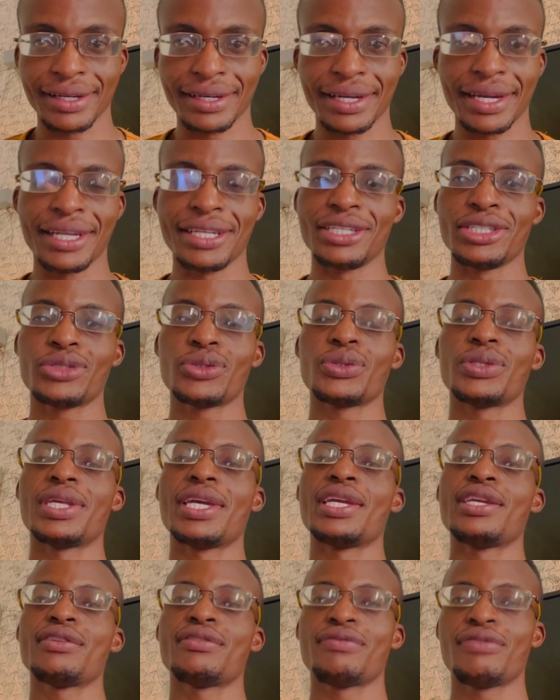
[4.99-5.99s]
And in
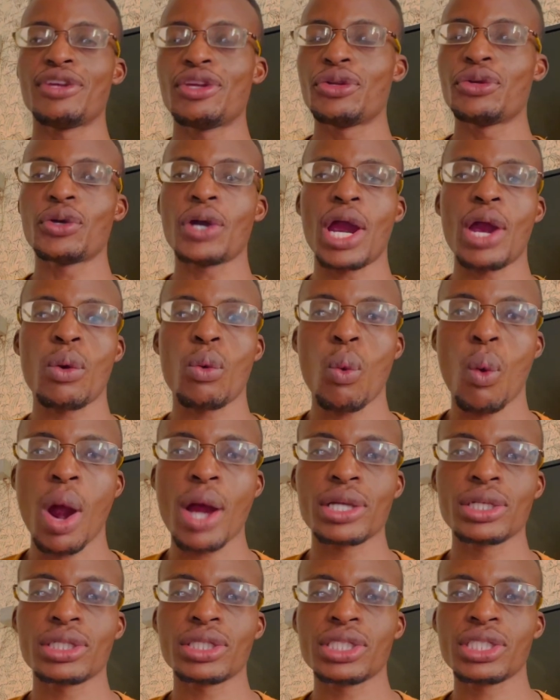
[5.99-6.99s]
today's video, I
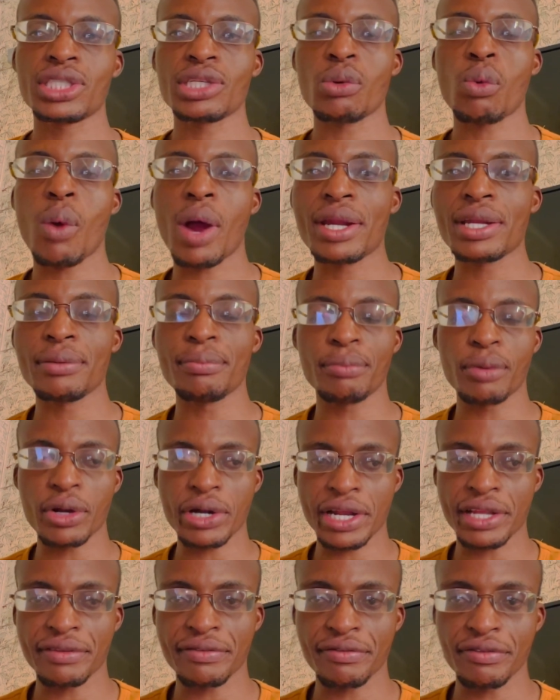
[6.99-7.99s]
want it's a one
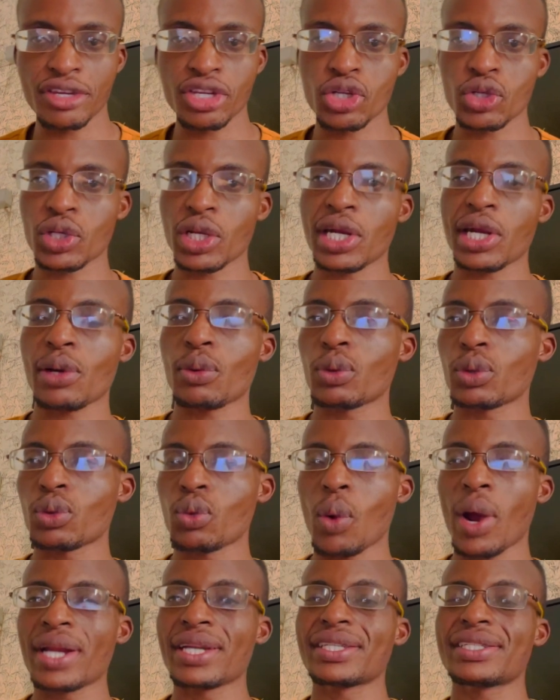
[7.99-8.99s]
important video that I would
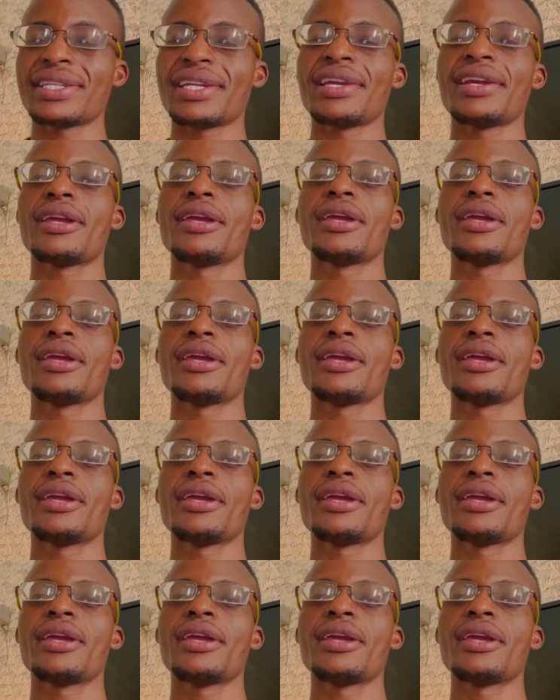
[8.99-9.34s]
want